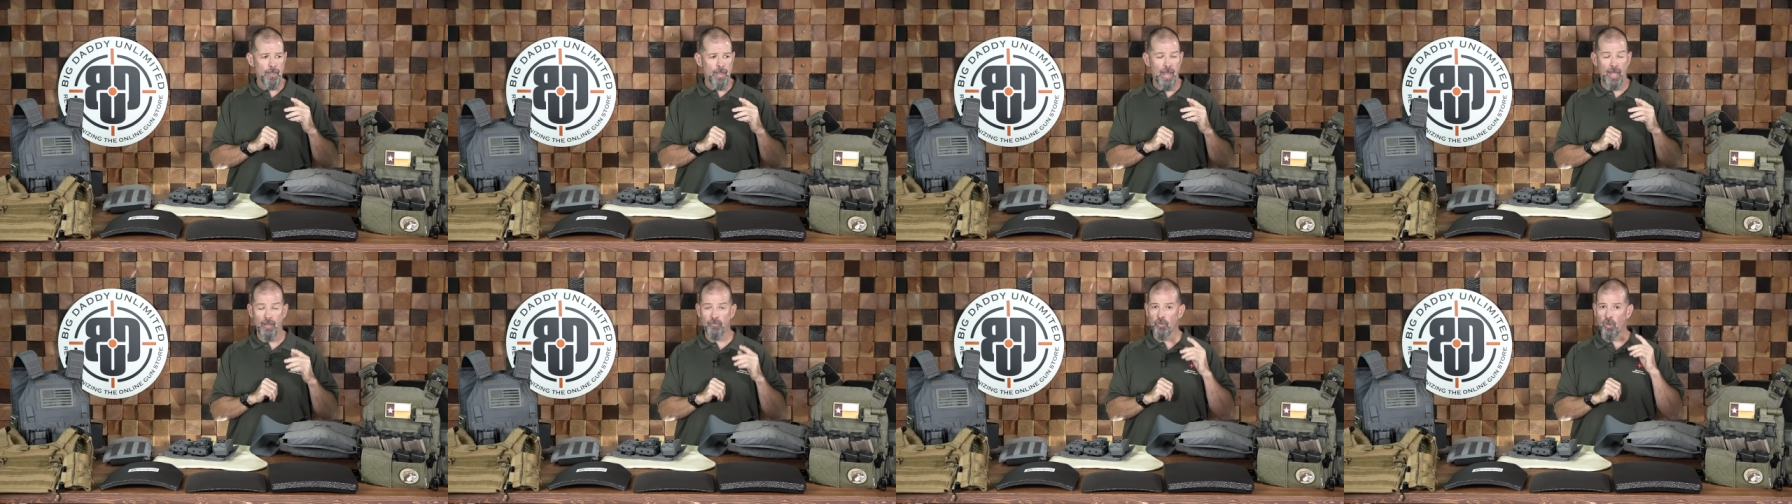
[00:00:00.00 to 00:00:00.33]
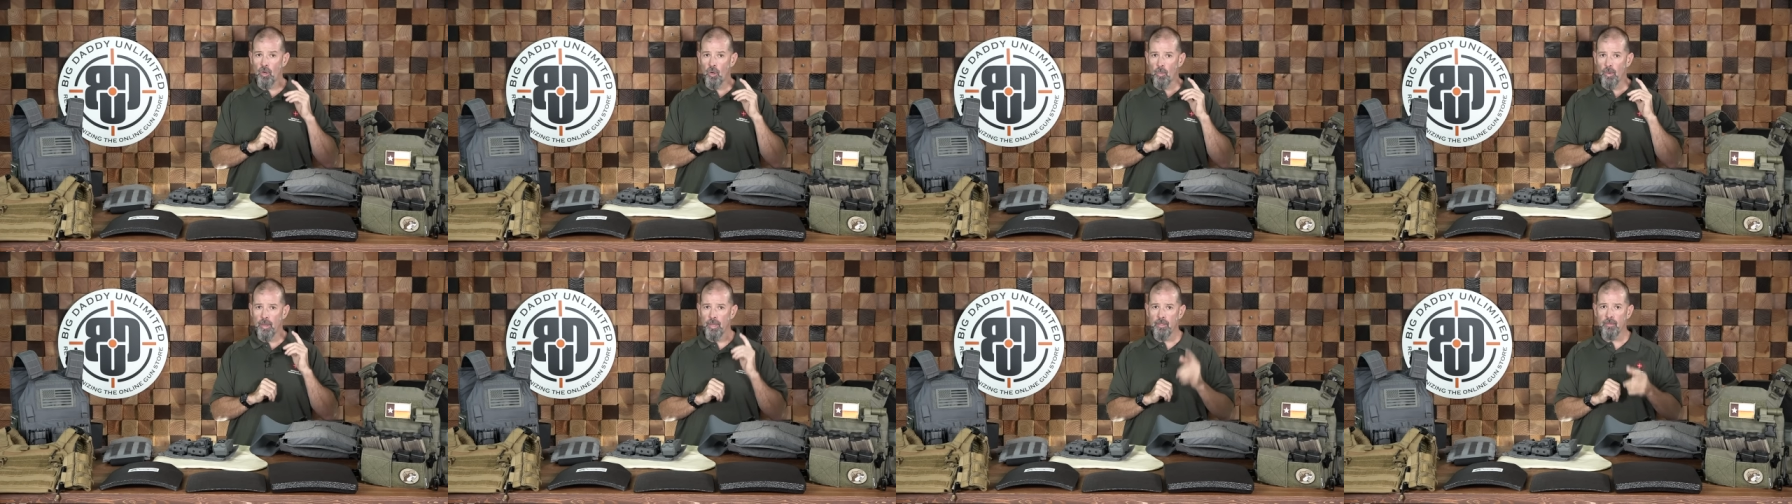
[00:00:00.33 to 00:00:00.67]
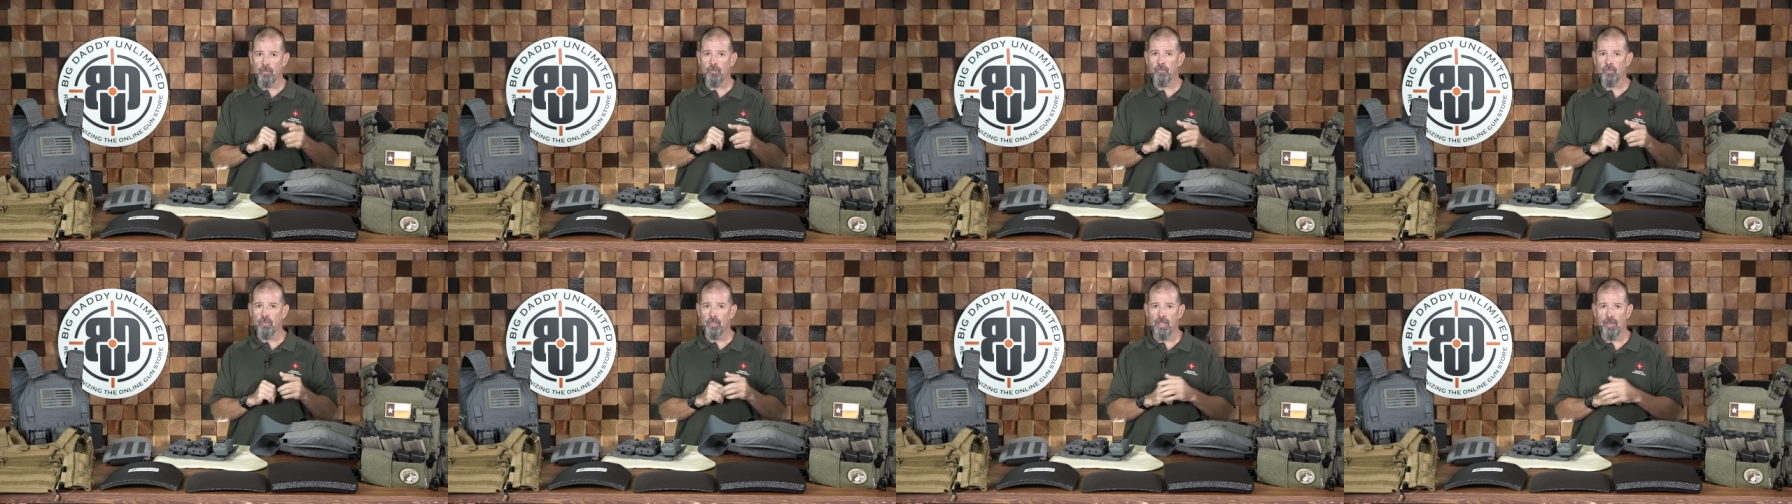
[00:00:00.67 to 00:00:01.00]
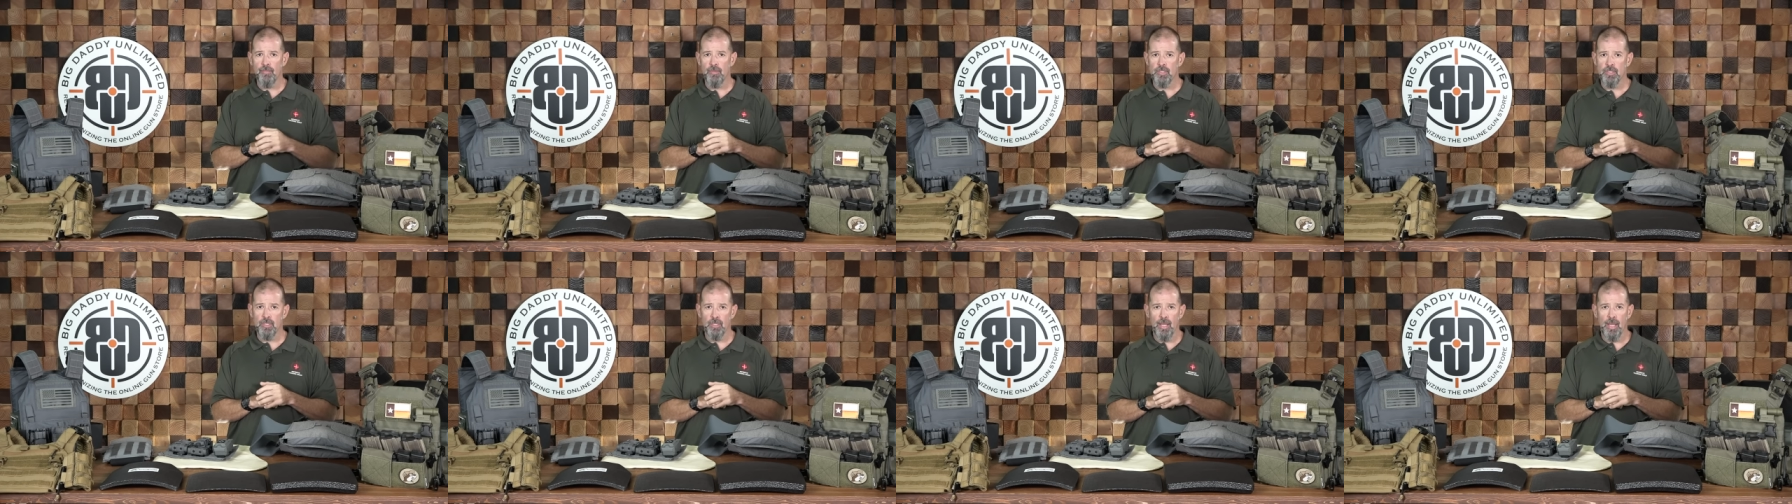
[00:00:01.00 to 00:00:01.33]
As always,
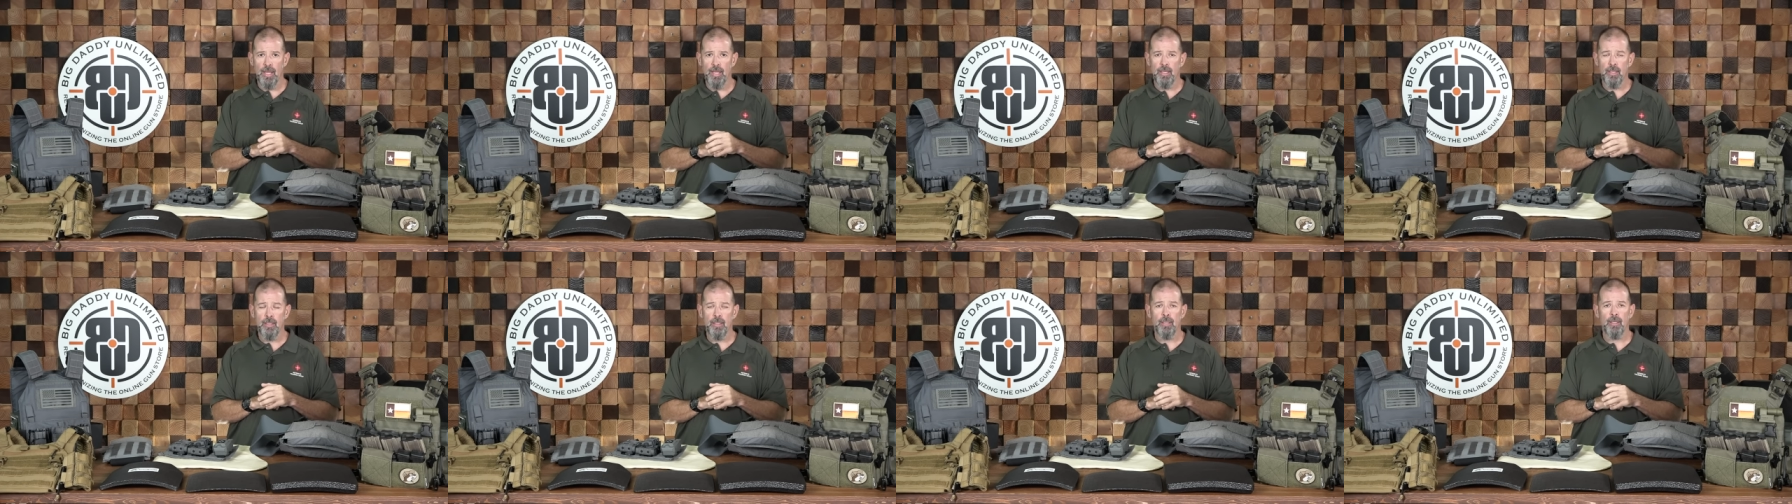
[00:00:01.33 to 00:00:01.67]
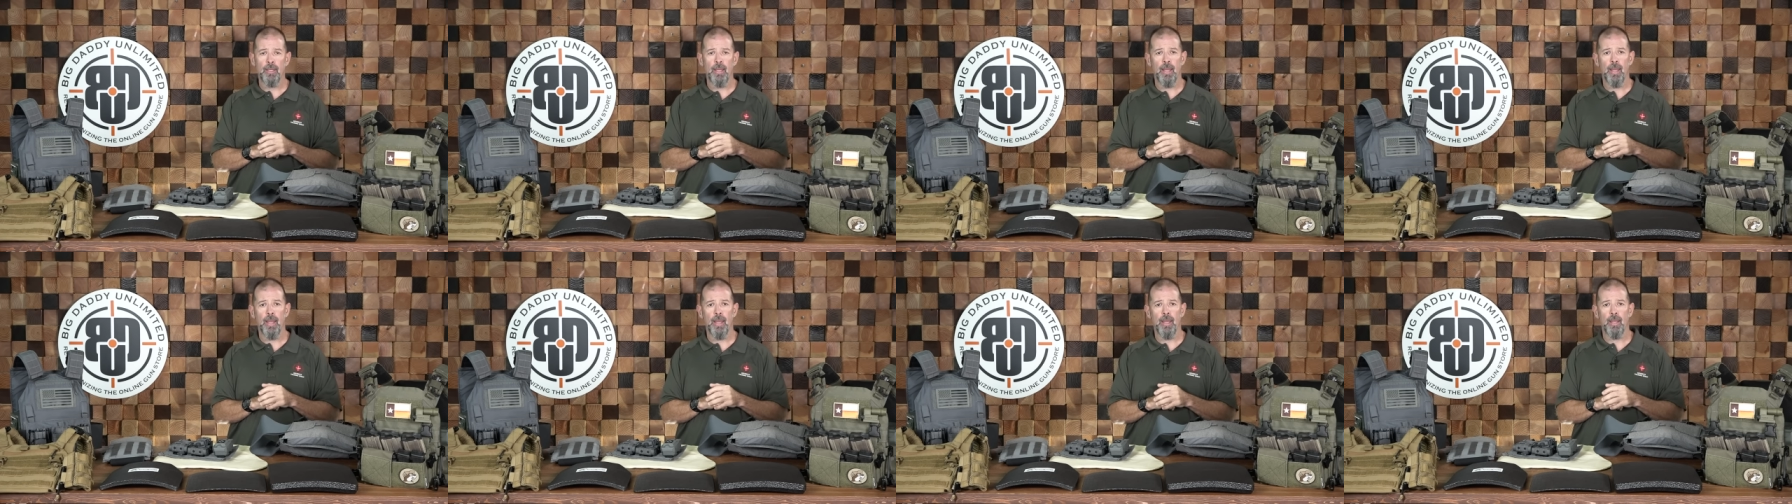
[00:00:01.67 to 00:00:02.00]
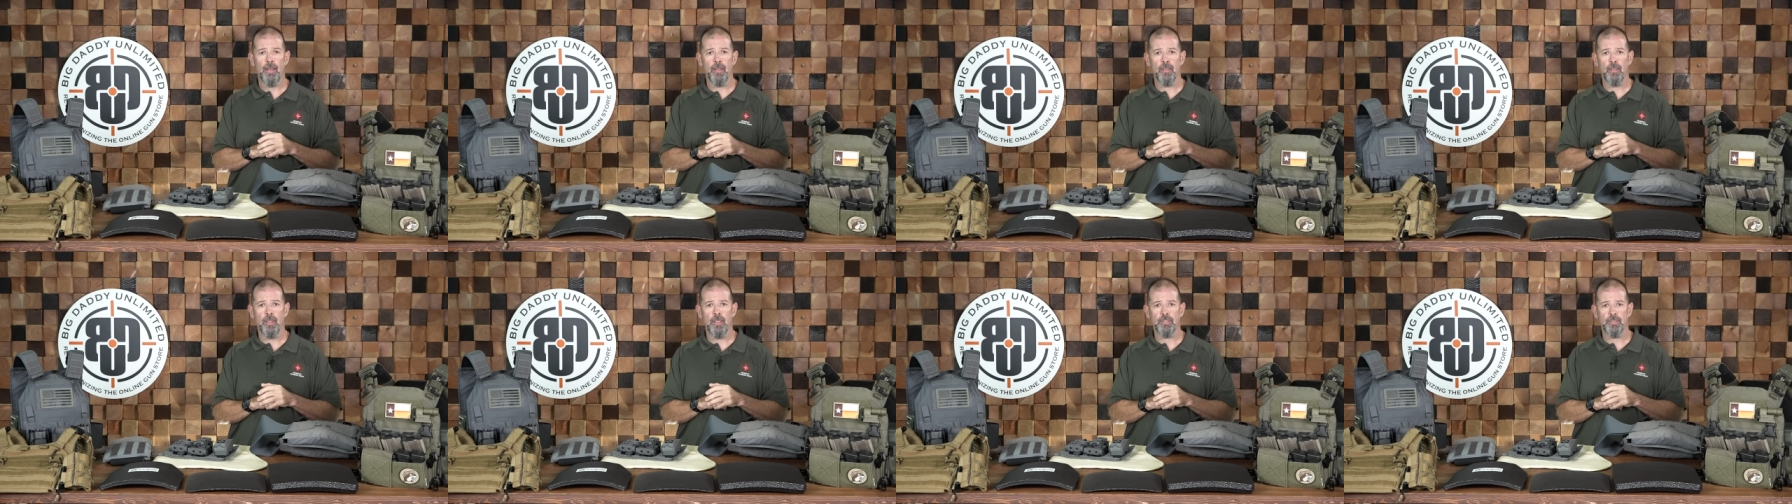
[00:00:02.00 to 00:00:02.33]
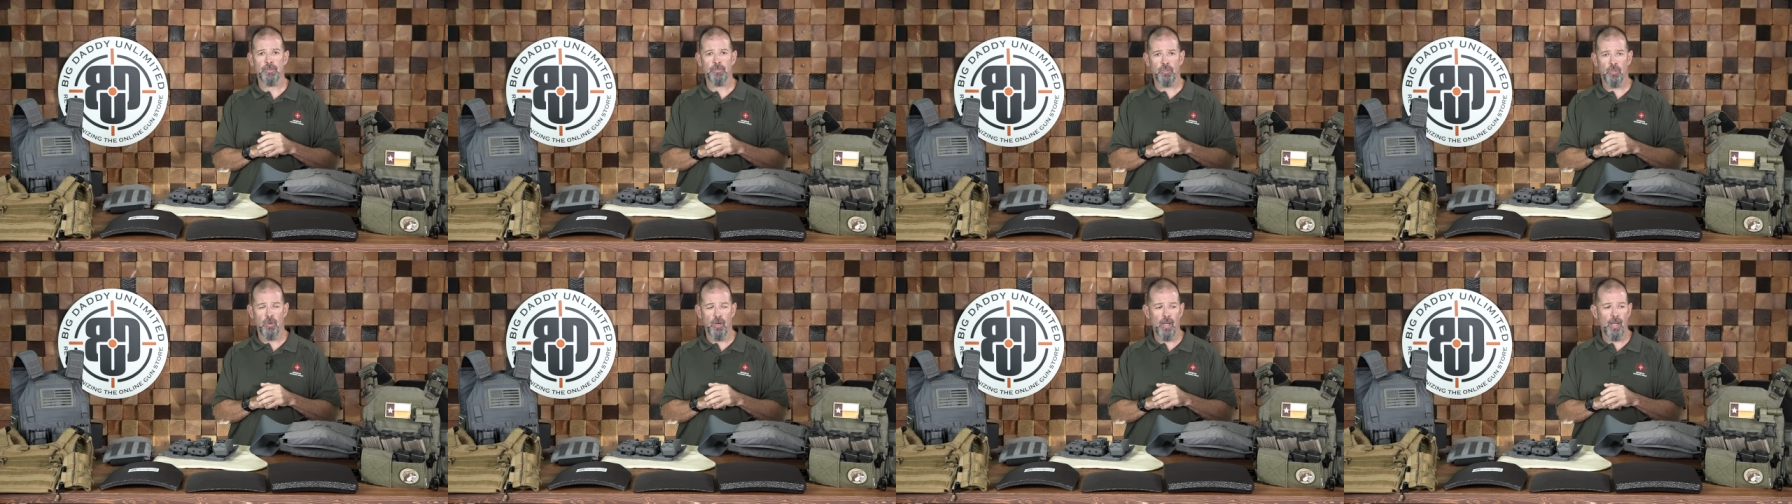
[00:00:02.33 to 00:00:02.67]
give us a like and uh,
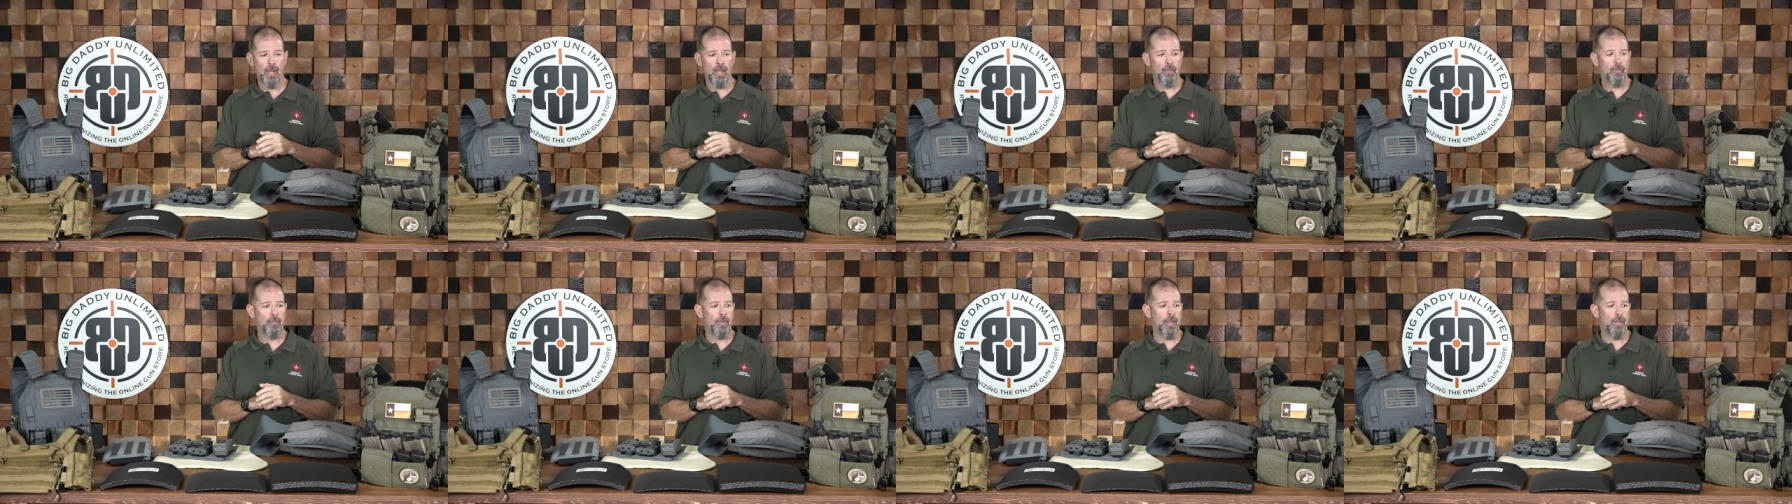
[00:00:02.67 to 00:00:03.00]
subscribe.